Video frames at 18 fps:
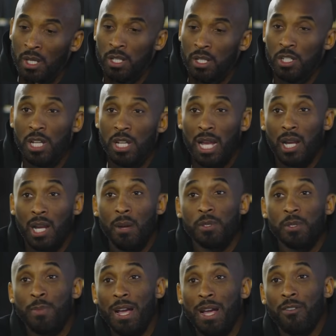Shaq
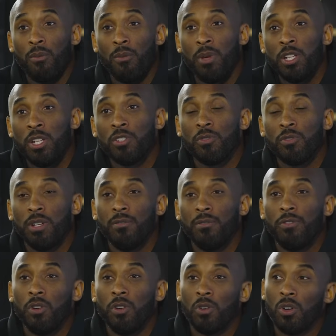comes back from injury, and
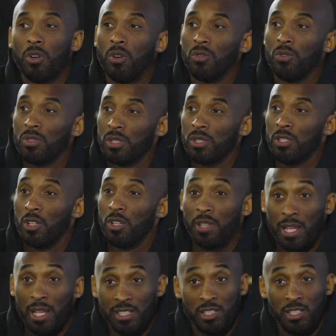Phil goes,
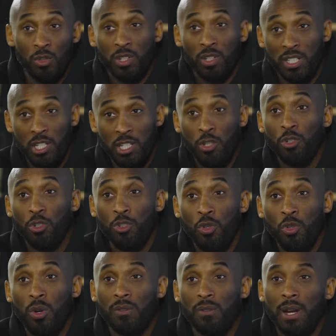I still continue to
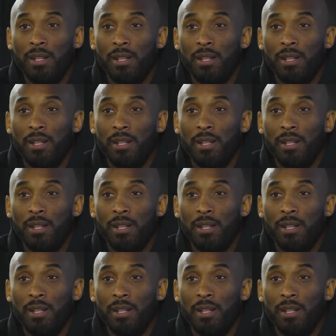do it, right?